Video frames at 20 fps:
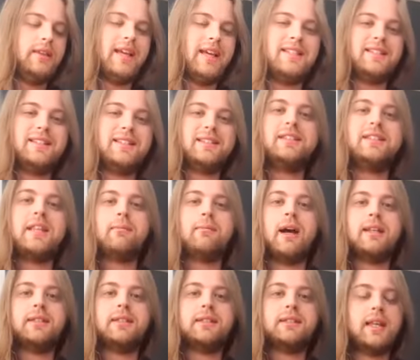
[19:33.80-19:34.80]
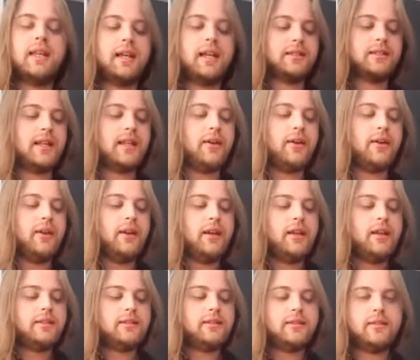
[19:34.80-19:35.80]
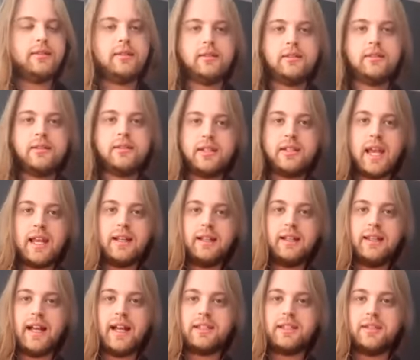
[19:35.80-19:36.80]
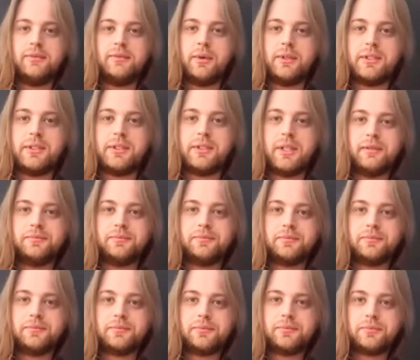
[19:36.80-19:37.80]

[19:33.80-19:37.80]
and C minor 6. Now, technically, that's the voice thing.